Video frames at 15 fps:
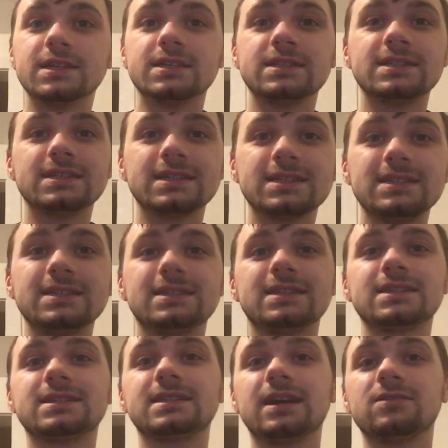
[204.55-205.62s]

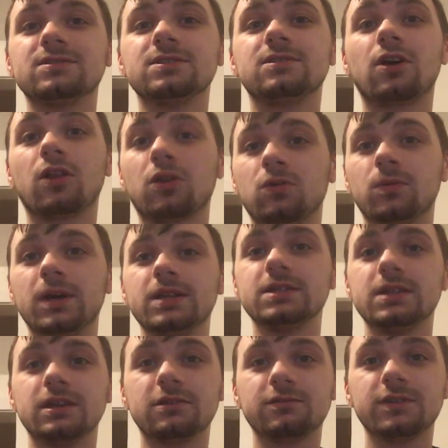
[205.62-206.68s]
$66,000 wage
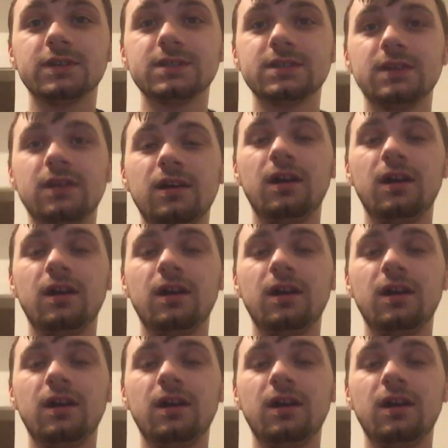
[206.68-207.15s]
increase,